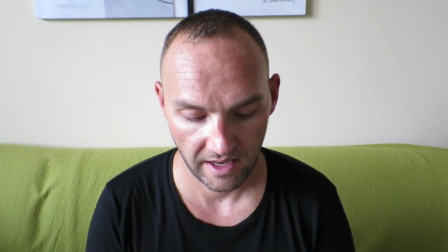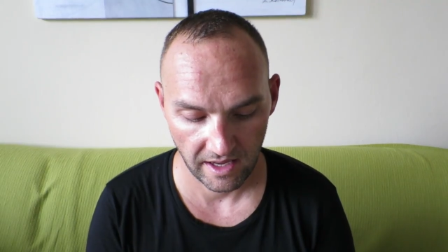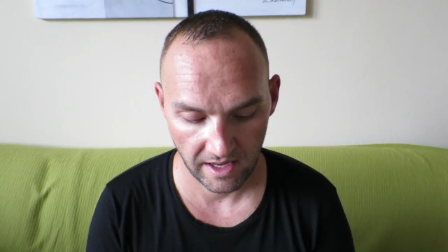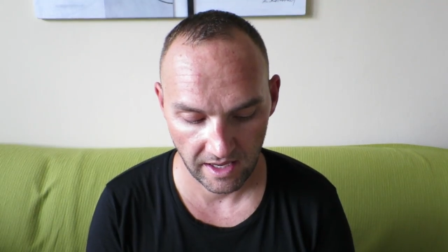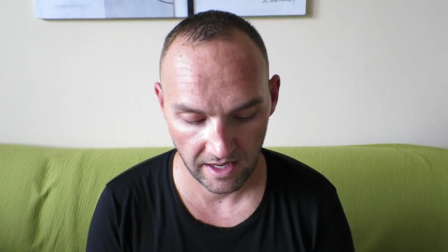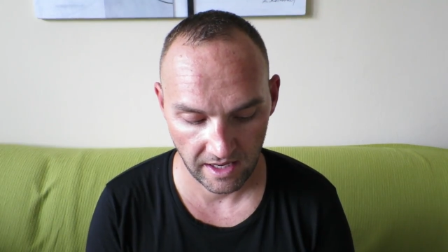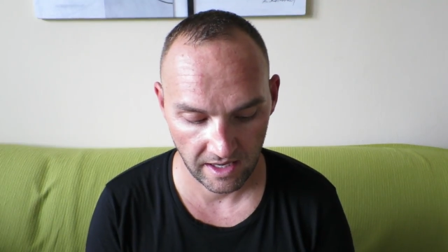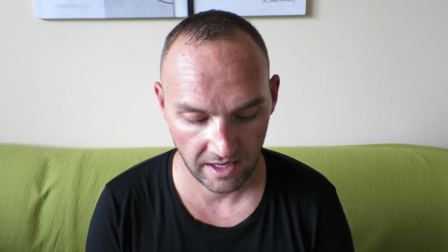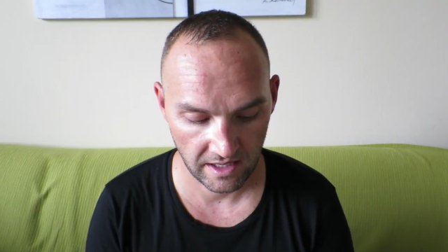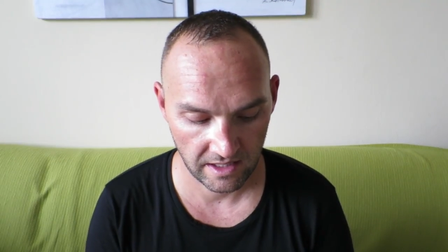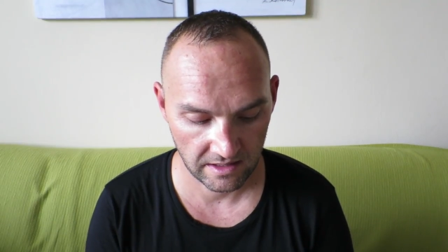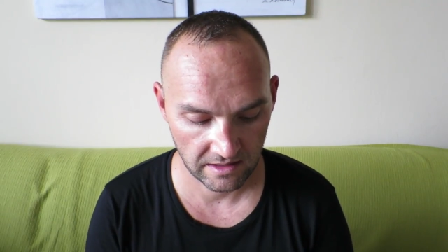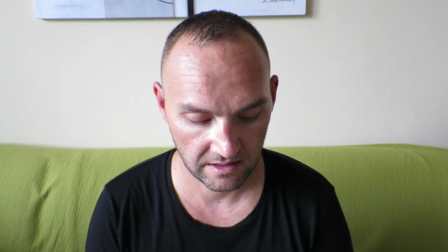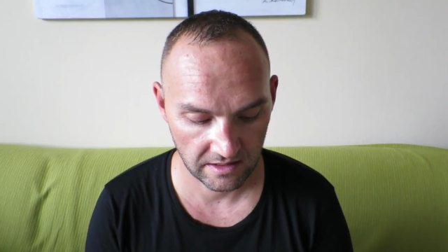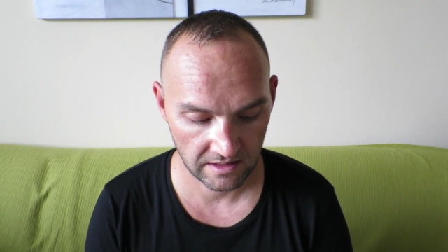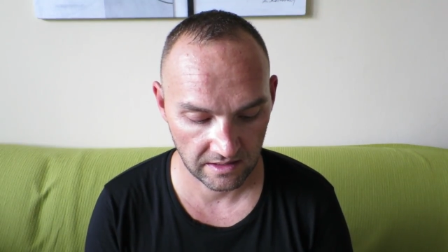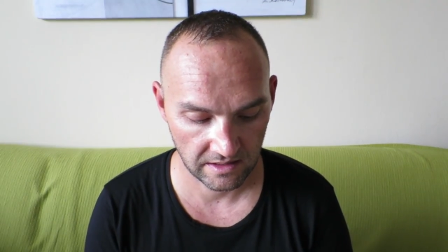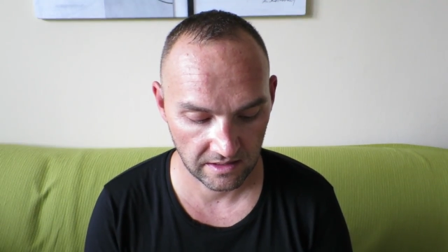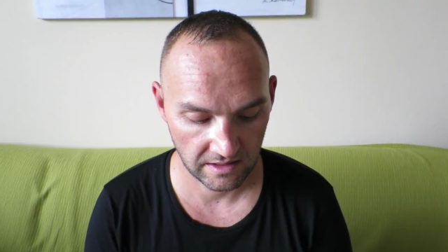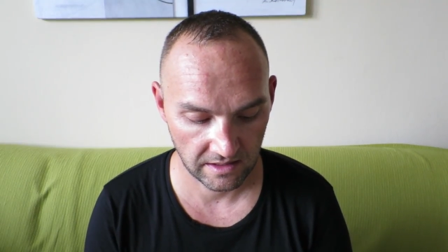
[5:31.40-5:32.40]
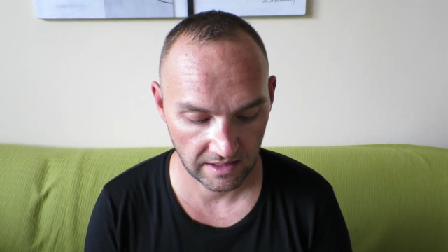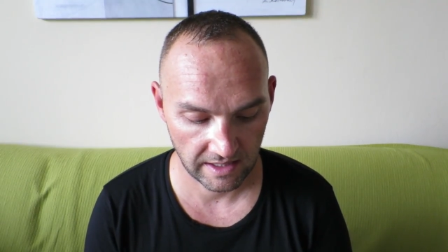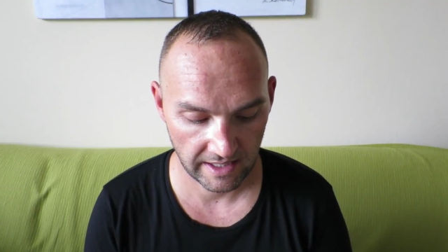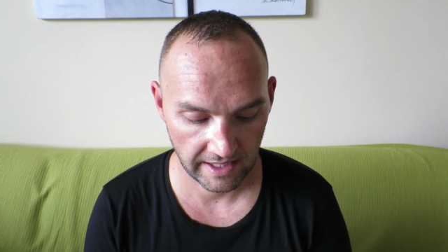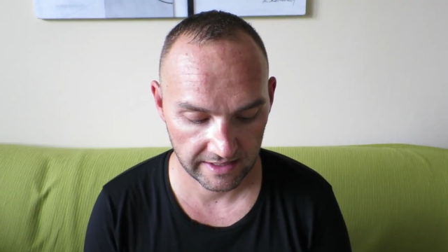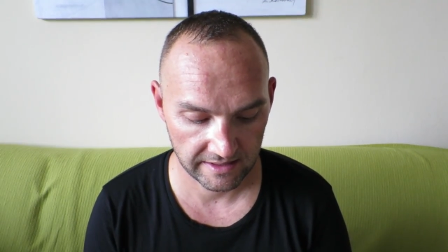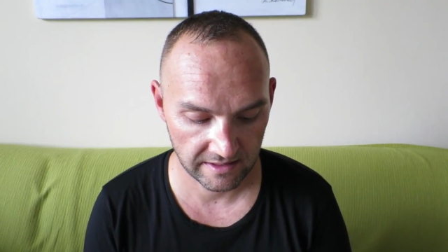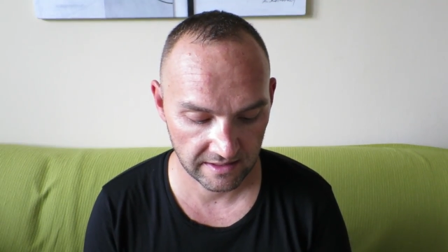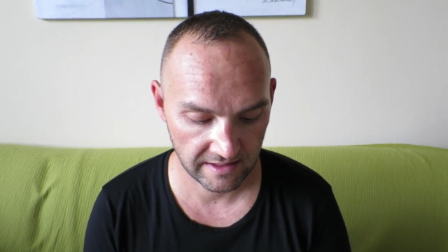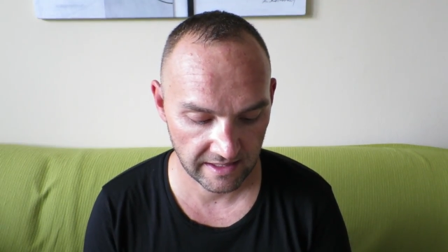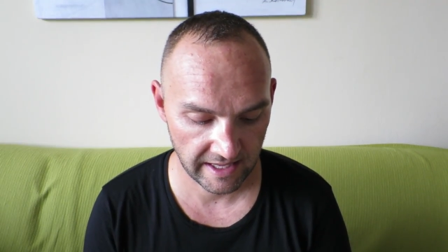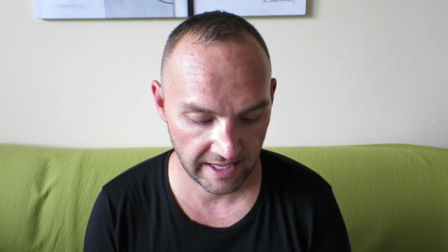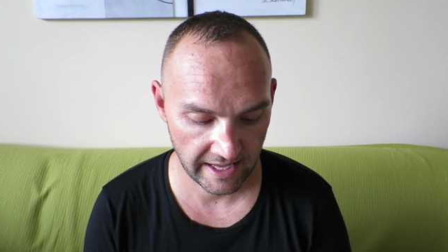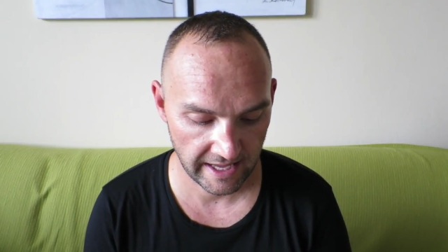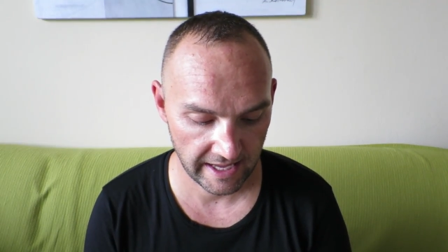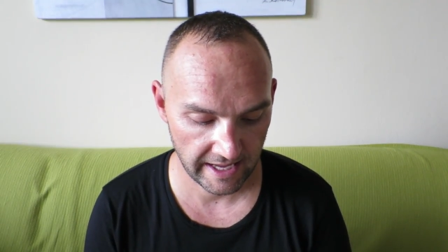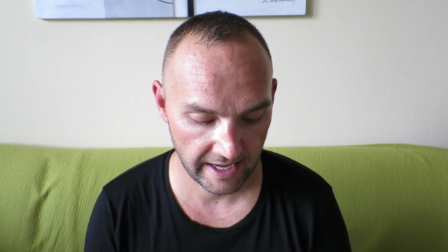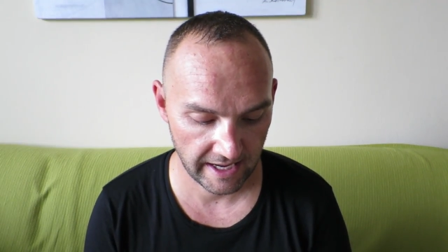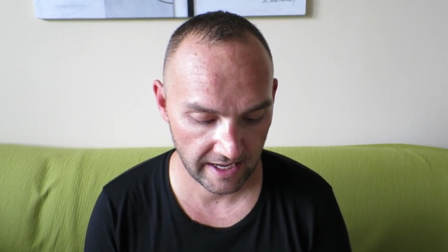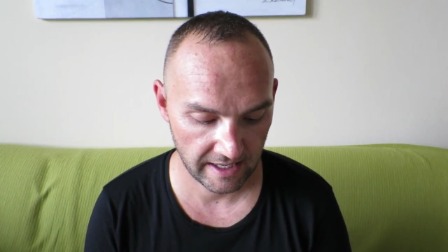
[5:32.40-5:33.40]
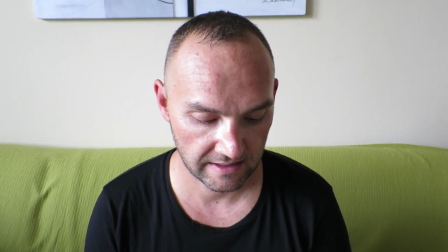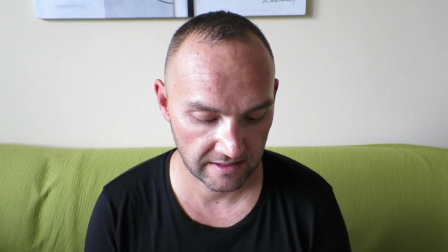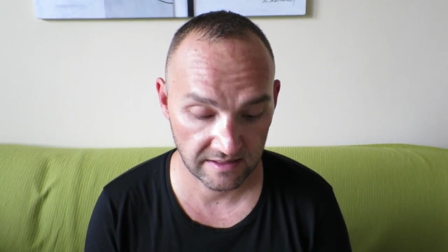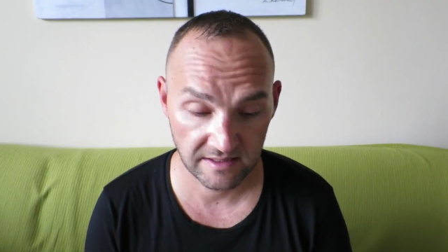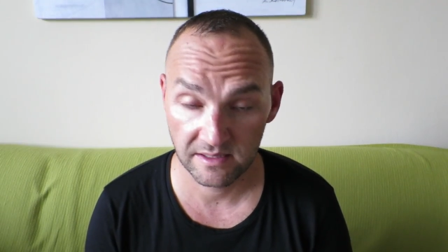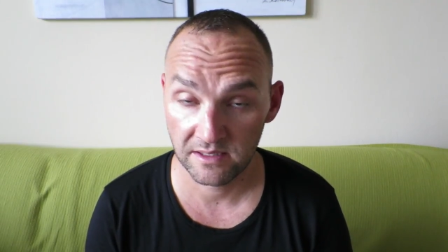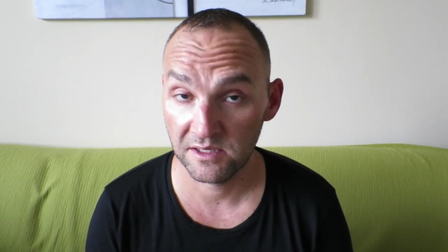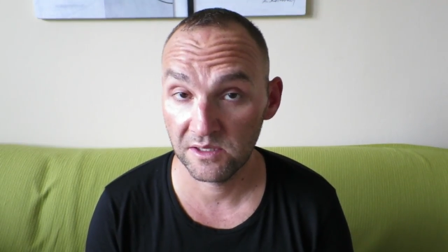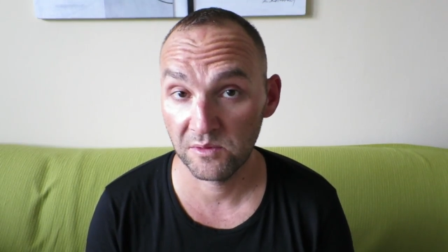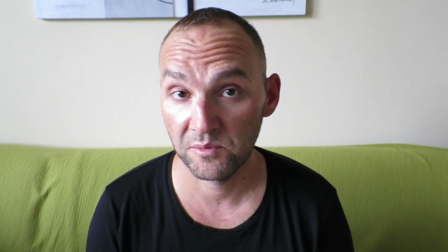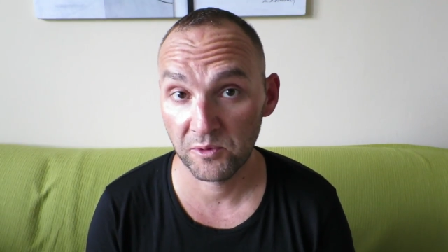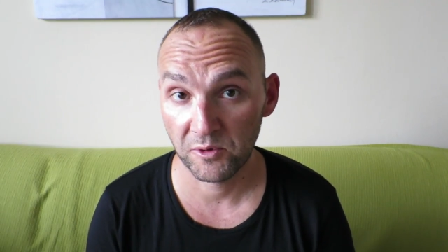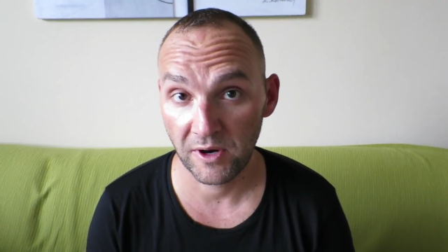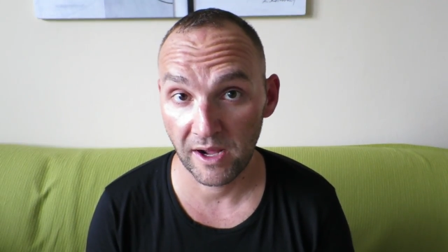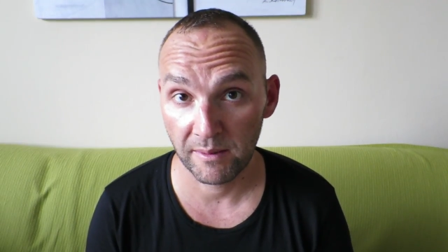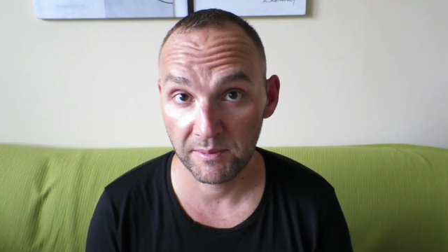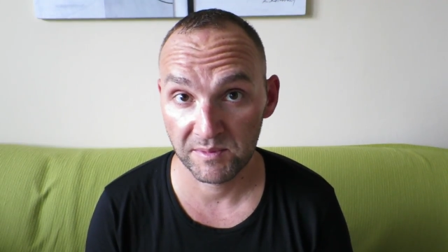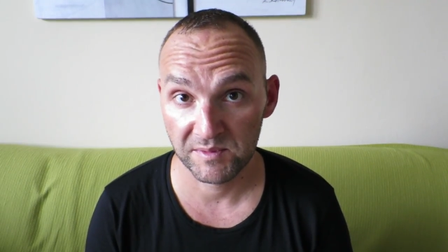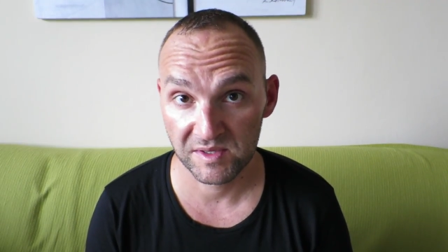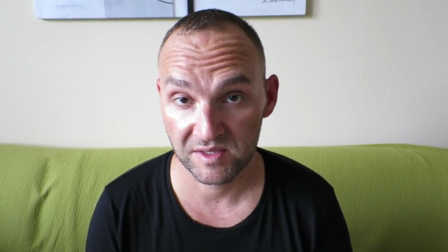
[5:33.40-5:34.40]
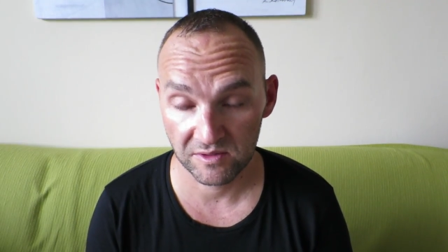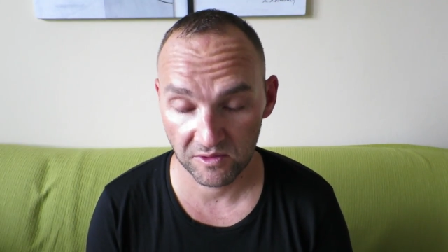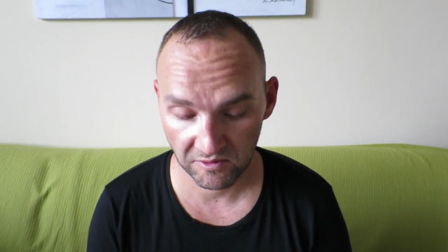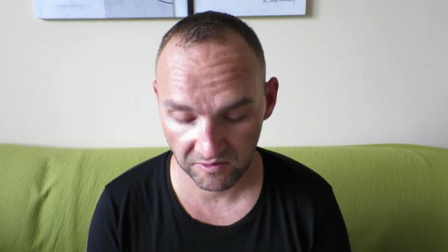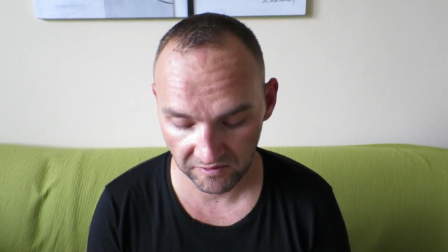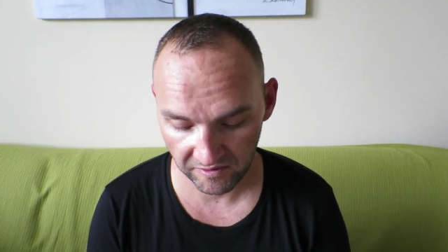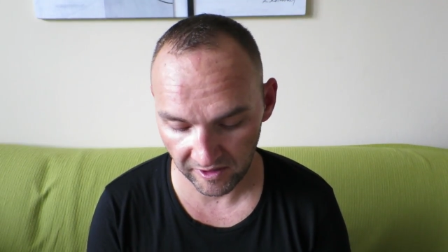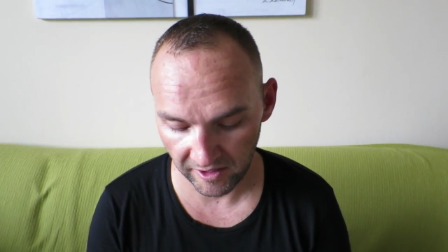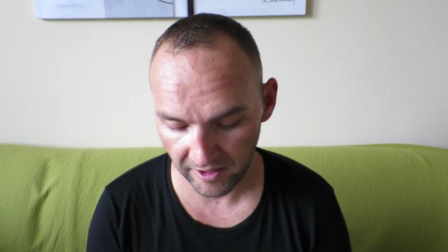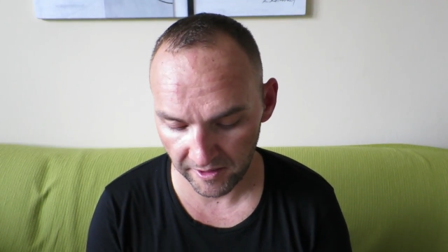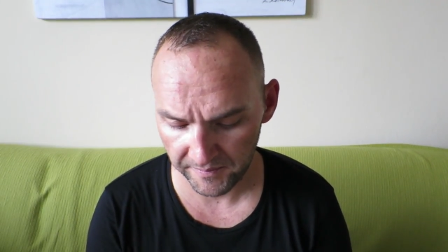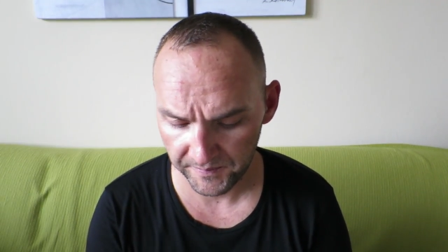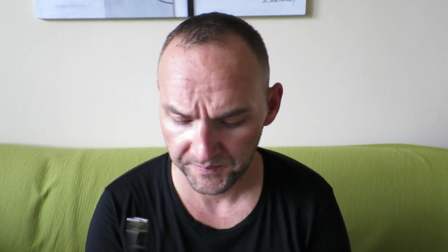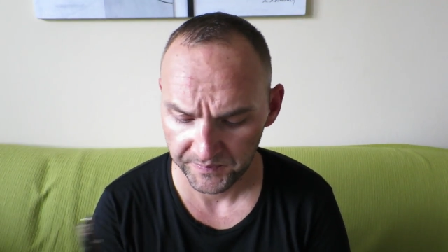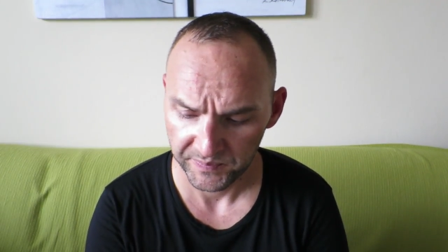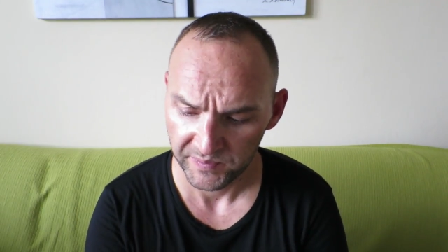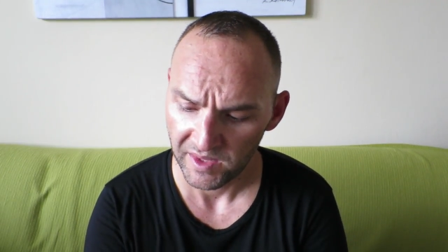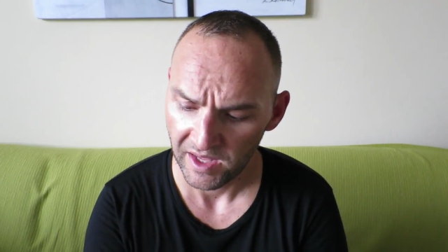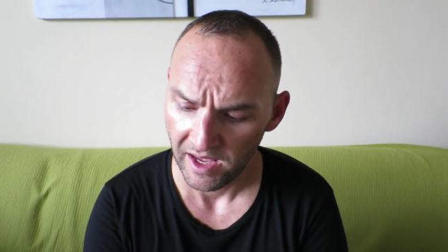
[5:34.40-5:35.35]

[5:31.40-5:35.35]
And uh, I didn't have a single problem so far.